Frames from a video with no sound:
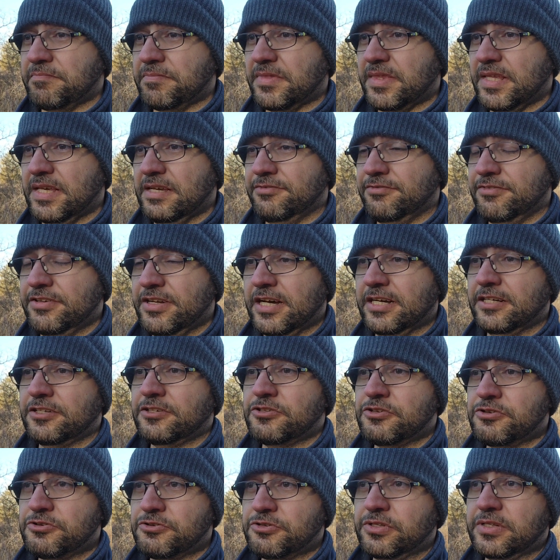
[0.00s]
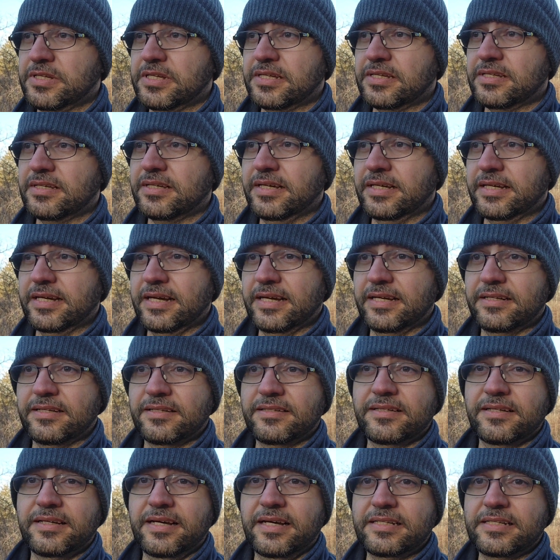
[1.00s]
if not, usually, again,
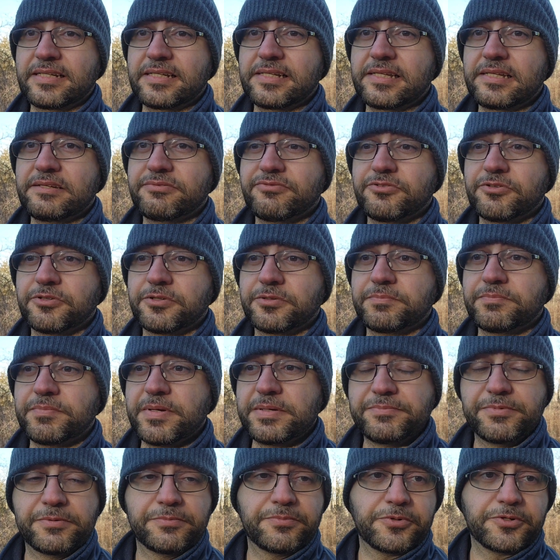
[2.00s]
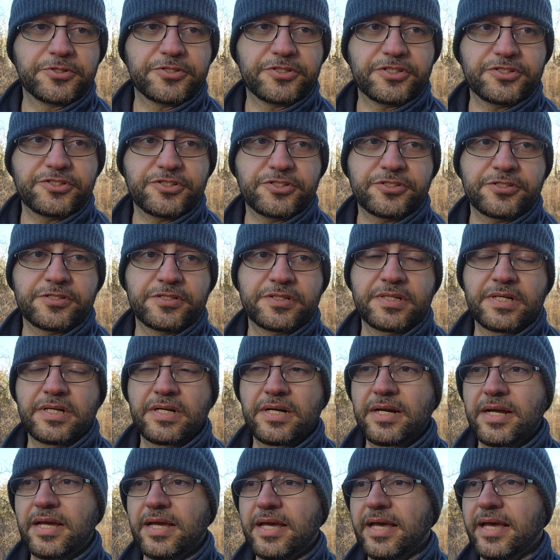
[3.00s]
ideally for people portraiture
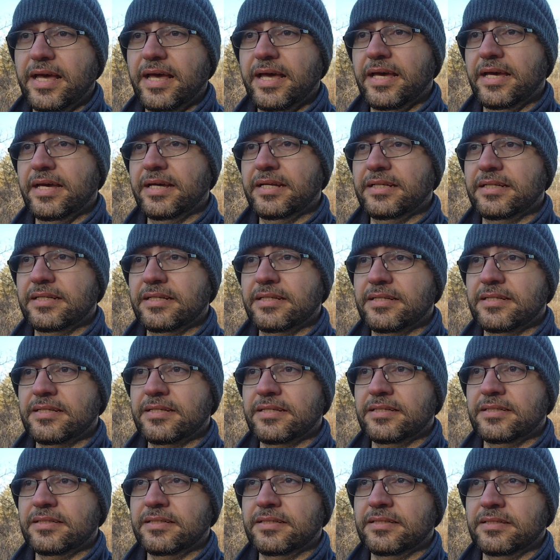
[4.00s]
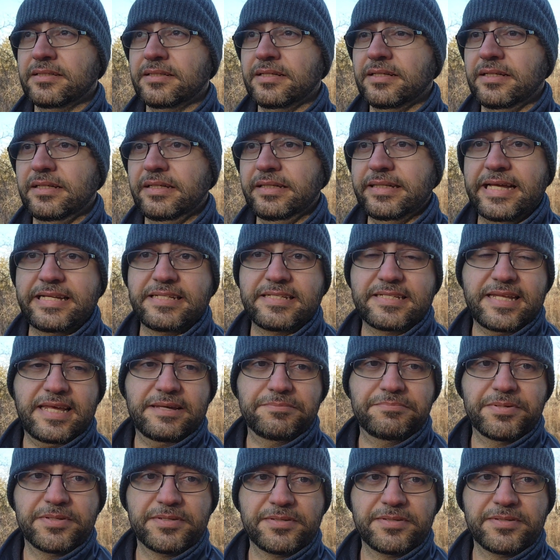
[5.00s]
and landscape.